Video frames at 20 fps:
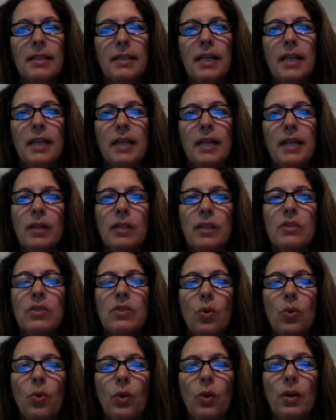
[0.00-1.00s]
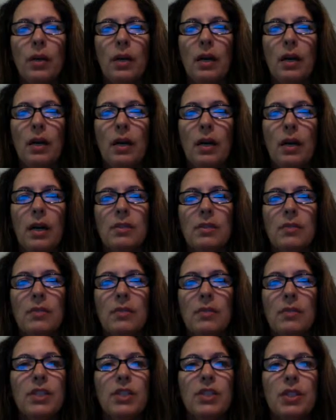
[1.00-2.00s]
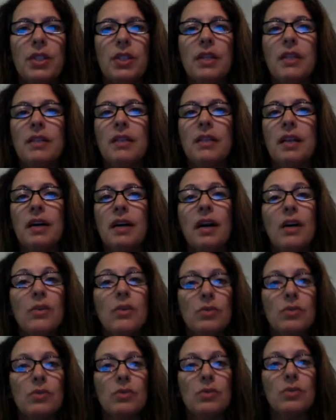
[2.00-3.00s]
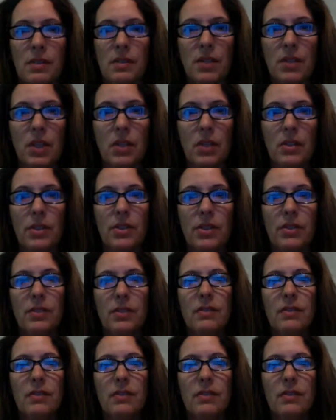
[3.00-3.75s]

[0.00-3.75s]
as well as court costs ranging in the thousands of dollars.